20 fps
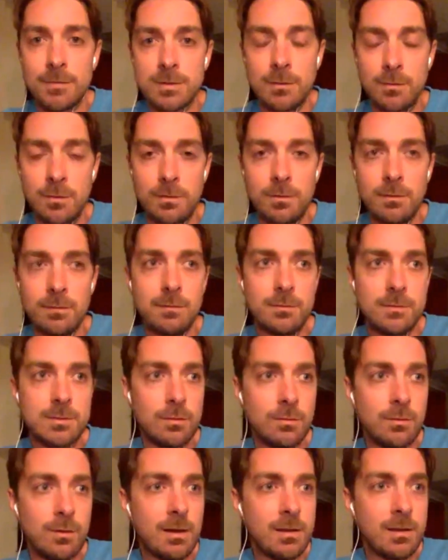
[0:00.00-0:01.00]
So
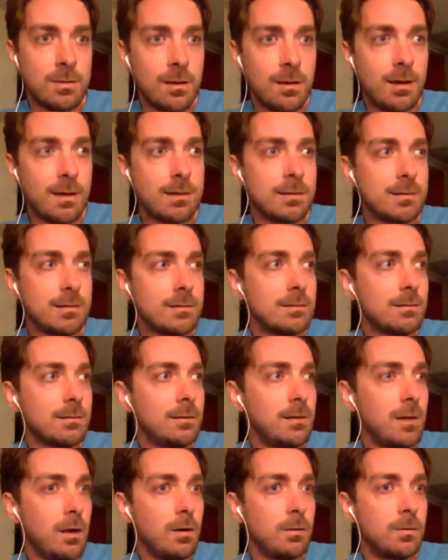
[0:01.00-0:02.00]
I thought,
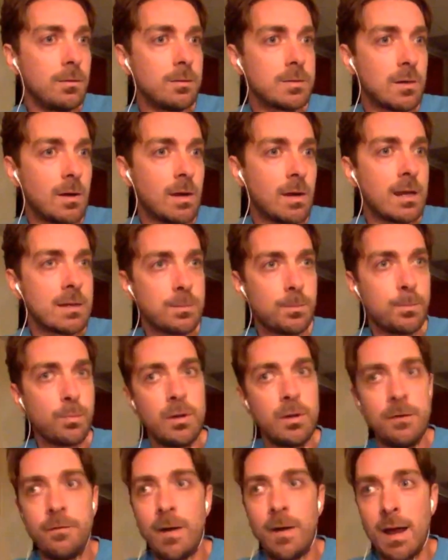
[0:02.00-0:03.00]
you know, so I guess
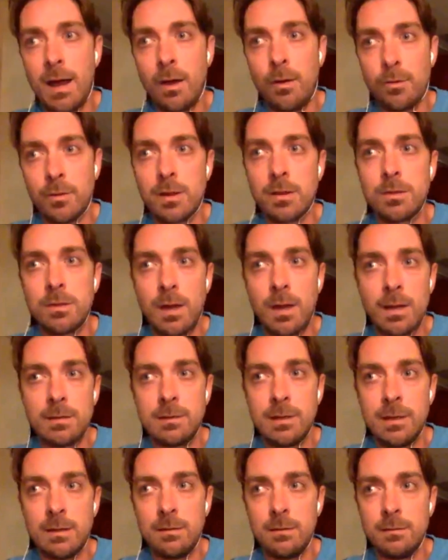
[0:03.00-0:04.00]
pre-FI, I would have
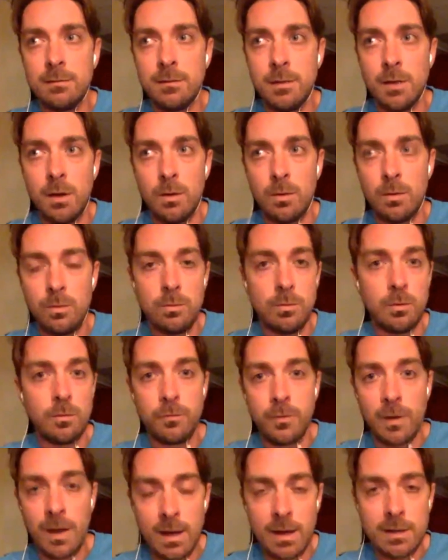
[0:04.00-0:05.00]
thought that, you know, oh, if
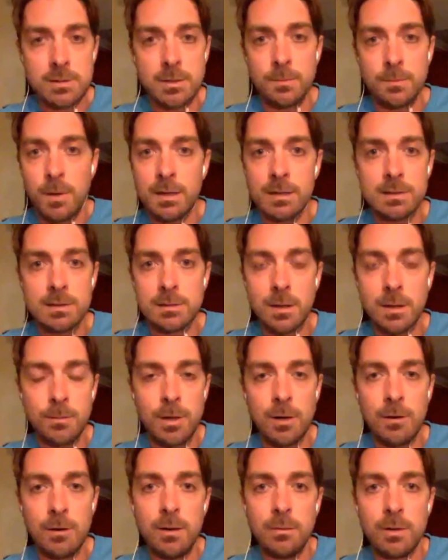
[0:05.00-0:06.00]
we had extra money, this is going
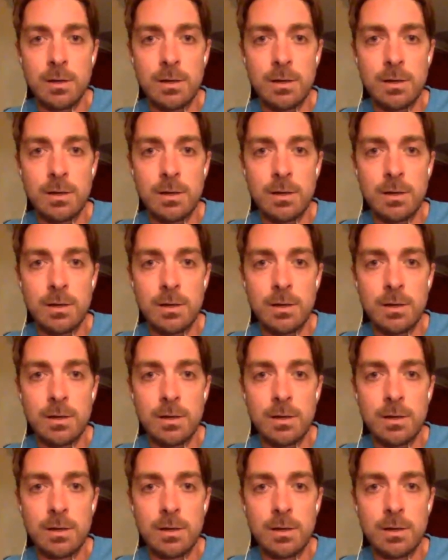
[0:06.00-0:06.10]
to be great.